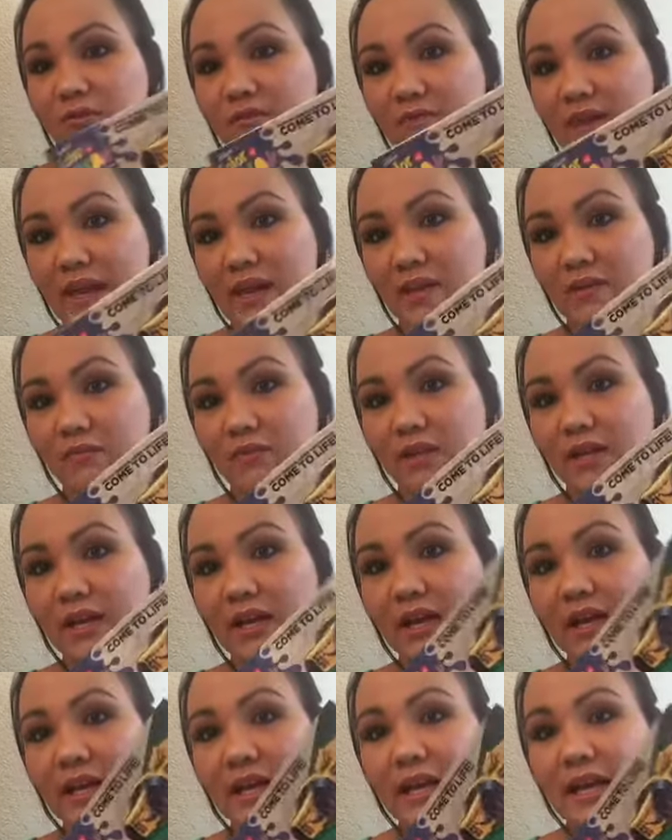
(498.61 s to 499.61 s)

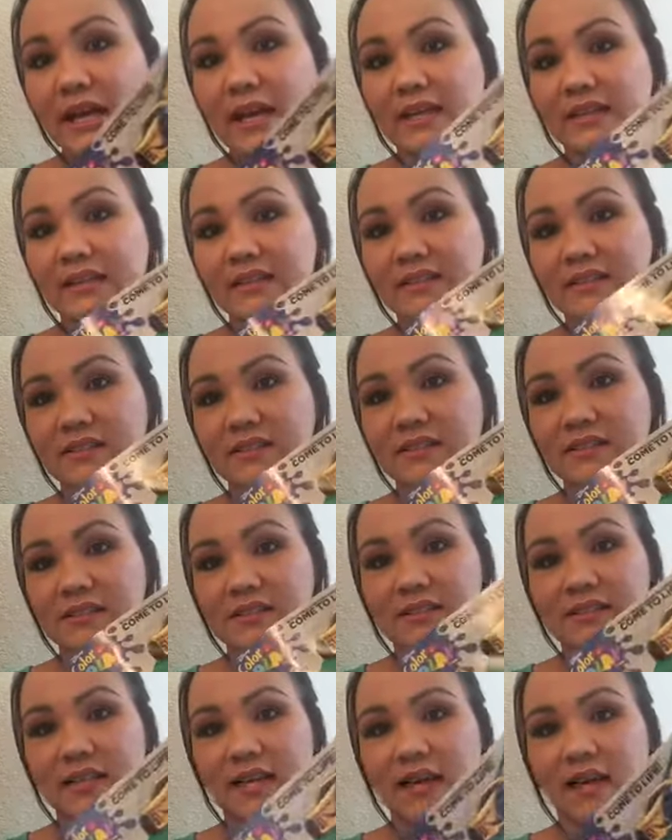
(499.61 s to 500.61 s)
favorite. And this is
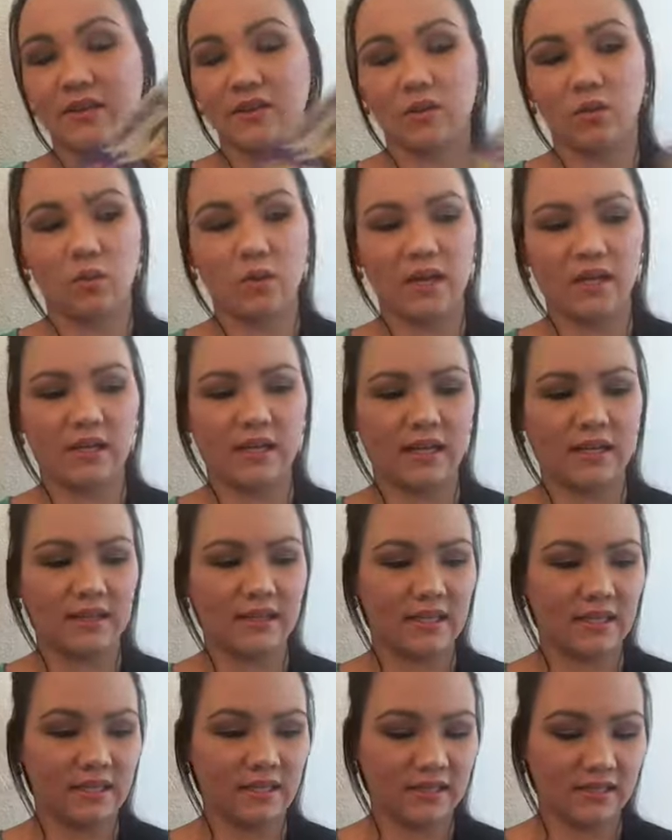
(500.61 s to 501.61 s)
just the other one. I
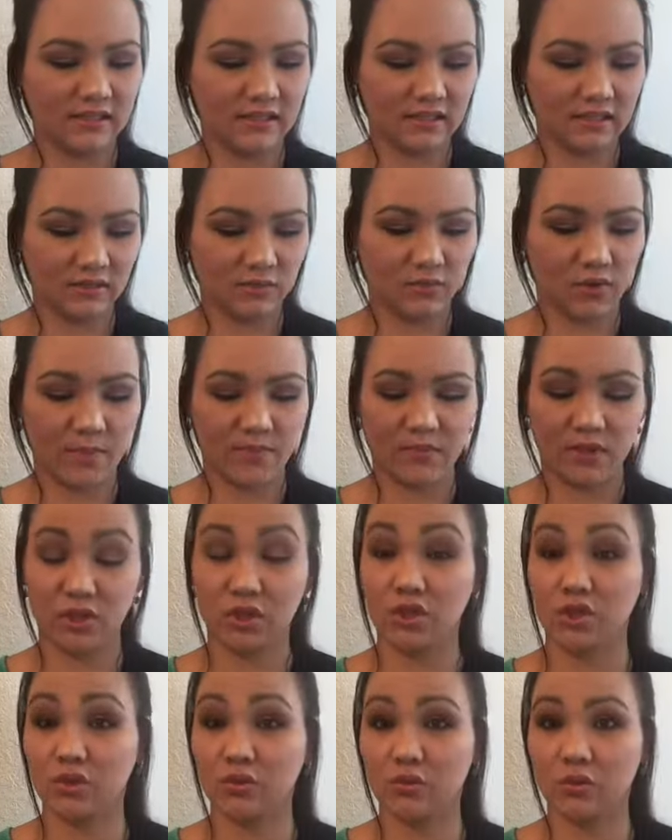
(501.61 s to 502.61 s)
think this is from the
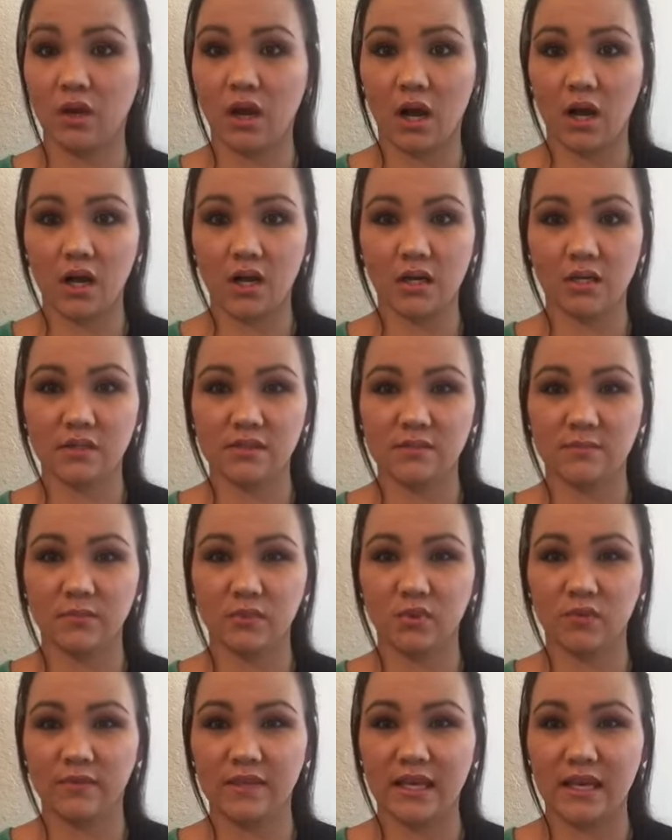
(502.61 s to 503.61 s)
new Cars
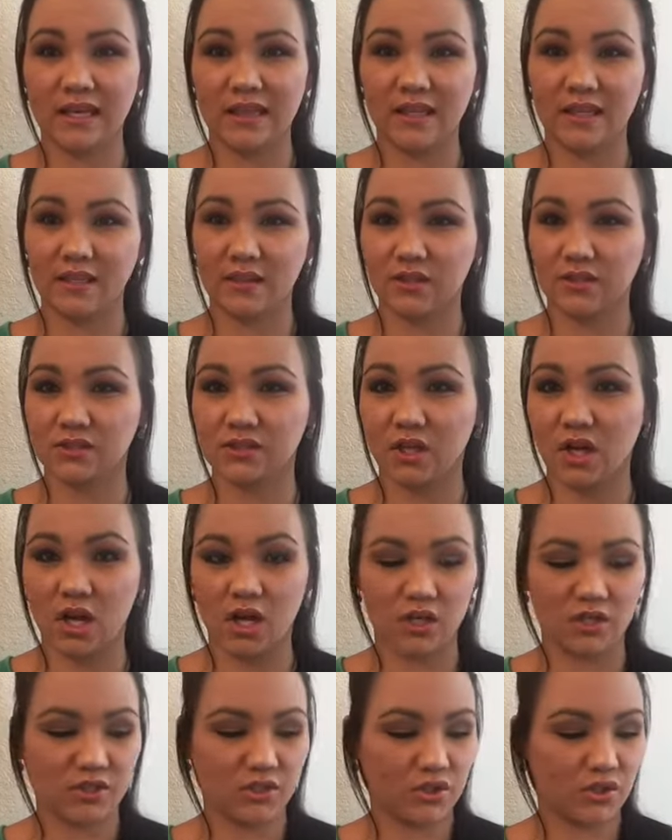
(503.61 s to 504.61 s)
movie. I think there's a
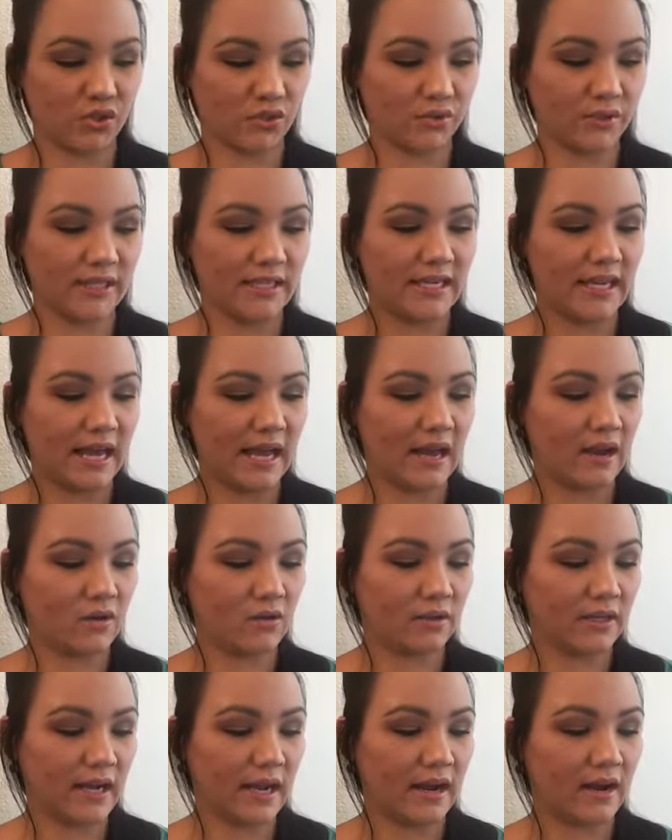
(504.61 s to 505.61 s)
Cars 3
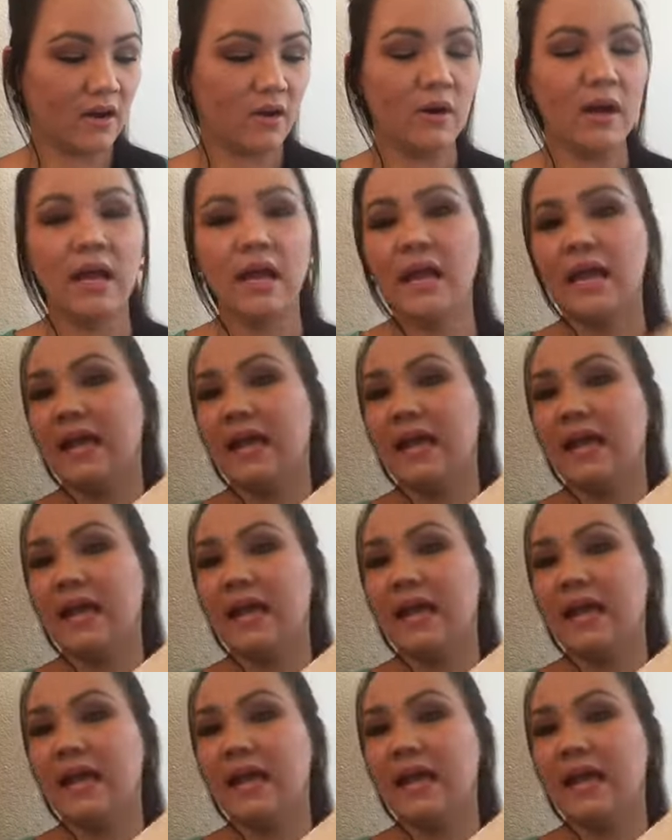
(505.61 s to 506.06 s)
out now.